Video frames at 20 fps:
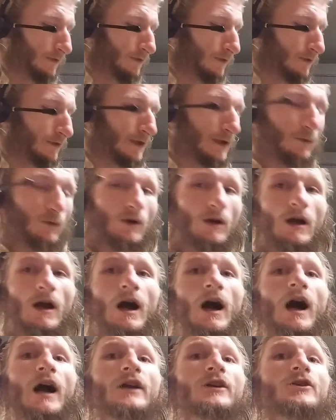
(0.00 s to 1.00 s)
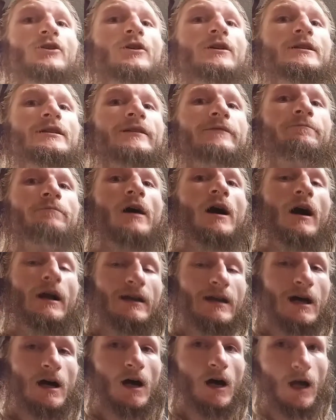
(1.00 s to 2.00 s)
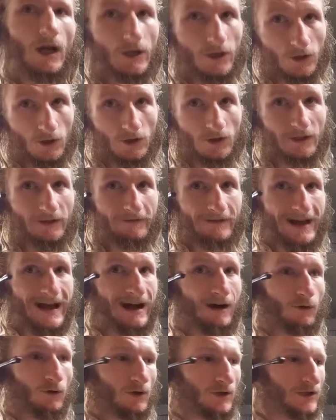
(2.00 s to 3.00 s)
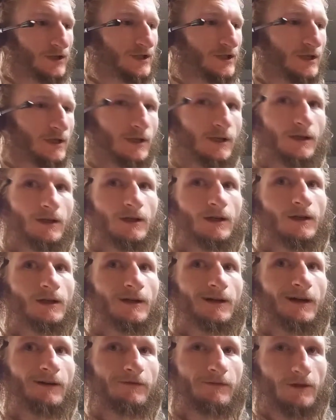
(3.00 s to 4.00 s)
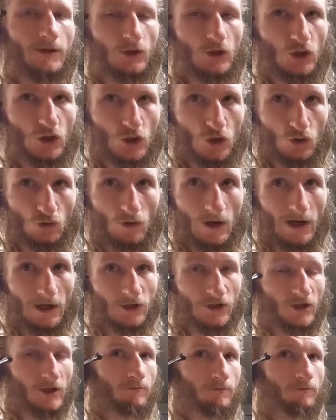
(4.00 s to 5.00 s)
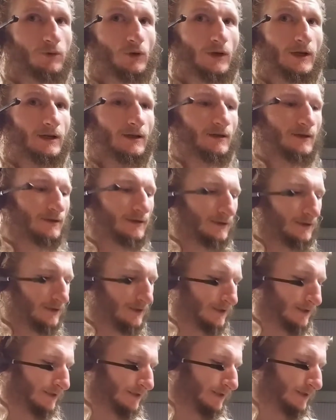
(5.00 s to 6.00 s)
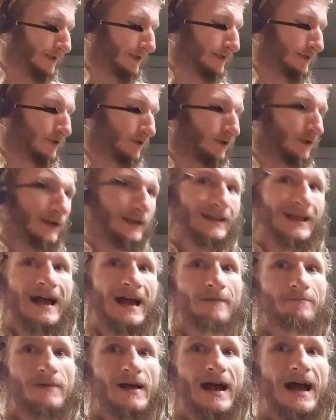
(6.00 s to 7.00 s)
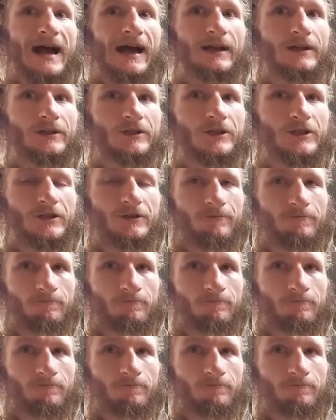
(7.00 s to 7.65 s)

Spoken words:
There were hundreds upon hundreds of hours of construction put into earning that patch.